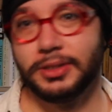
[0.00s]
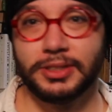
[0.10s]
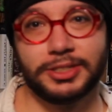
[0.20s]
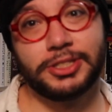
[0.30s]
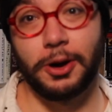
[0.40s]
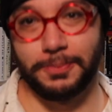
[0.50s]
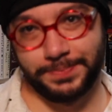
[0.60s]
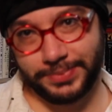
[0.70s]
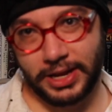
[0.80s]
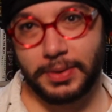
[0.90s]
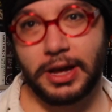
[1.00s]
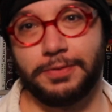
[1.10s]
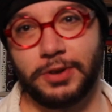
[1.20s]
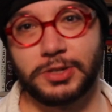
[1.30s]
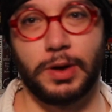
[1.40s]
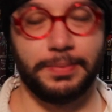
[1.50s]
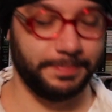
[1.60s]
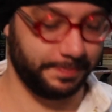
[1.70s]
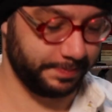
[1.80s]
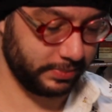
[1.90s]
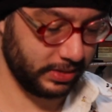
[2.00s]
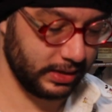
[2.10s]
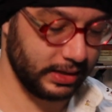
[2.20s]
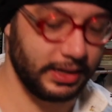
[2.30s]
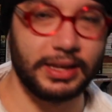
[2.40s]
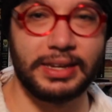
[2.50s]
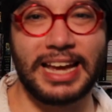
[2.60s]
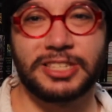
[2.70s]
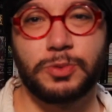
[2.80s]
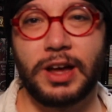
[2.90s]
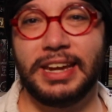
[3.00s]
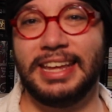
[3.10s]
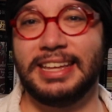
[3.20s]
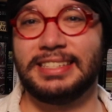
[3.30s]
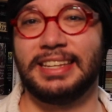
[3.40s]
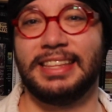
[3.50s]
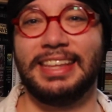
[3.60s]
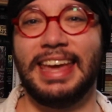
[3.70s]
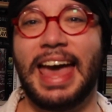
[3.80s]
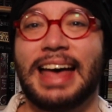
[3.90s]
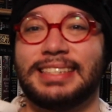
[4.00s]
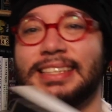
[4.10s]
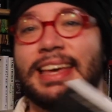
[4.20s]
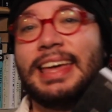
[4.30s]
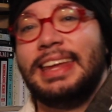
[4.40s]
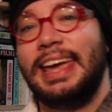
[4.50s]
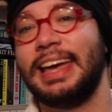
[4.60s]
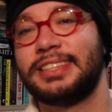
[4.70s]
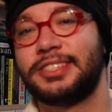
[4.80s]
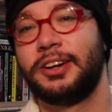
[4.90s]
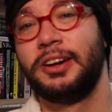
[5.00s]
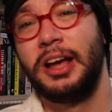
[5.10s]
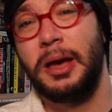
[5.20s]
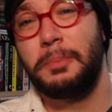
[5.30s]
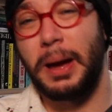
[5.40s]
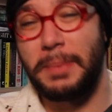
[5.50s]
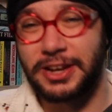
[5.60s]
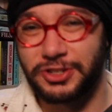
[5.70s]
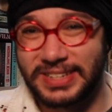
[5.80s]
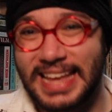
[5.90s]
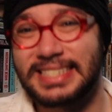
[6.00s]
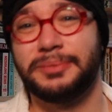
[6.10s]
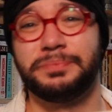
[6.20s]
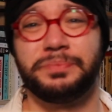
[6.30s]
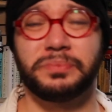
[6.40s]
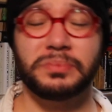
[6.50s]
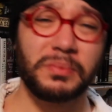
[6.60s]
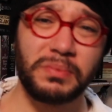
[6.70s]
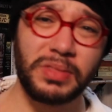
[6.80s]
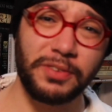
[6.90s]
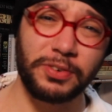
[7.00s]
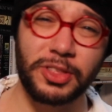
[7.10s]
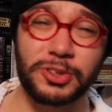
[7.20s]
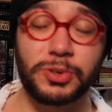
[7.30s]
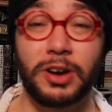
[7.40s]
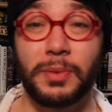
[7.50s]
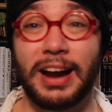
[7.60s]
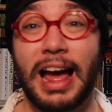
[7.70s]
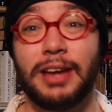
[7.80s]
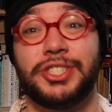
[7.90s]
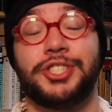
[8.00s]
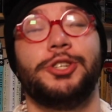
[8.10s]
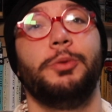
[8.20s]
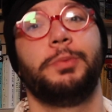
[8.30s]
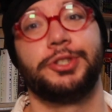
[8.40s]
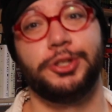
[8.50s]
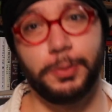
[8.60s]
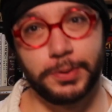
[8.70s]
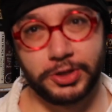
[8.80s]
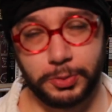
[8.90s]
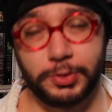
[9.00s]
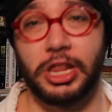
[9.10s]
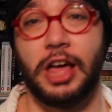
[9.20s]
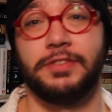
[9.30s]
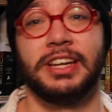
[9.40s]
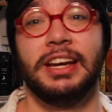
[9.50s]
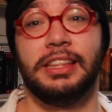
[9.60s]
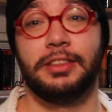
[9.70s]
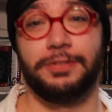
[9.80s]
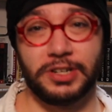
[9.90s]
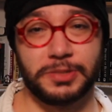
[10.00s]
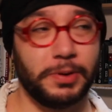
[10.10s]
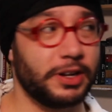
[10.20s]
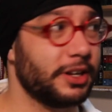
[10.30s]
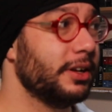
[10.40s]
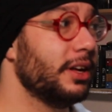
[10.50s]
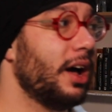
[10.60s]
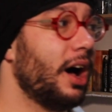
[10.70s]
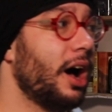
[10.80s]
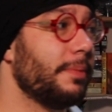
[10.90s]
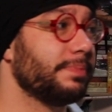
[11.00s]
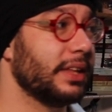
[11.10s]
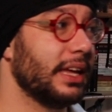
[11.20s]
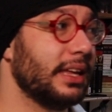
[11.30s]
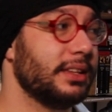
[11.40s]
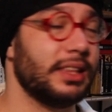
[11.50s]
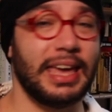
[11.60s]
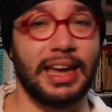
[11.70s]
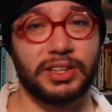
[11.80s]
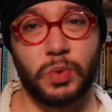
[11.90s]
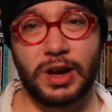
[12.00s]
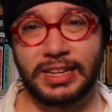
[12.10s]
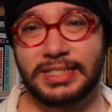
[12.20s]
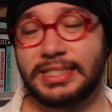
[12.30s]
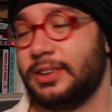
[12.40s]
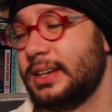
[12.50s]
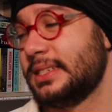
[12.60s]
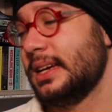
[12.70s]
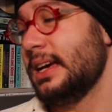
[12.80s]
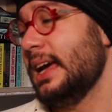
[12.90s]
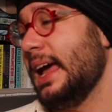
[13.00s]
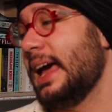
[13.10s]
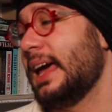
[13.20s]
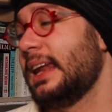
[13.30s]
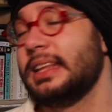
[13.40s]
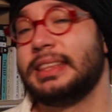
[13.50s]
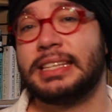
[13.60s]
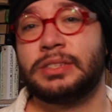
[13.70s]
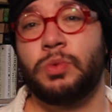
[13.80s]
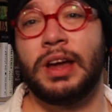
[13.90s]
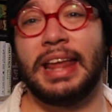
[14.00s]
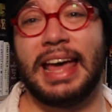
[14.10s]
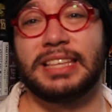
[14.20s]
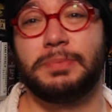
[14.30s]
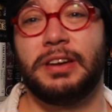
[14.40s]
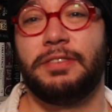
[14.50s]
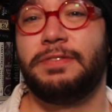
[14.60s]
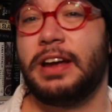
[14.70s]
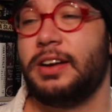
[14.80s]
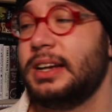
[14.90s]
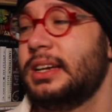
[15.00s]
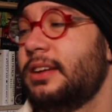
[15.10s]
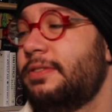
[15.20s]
So there we go, first one. Next one is The Ask and the Answer by Patrick Ness. For those who are unaware, I super duper loved the first book in the Chaos Walking series, and this one has been a very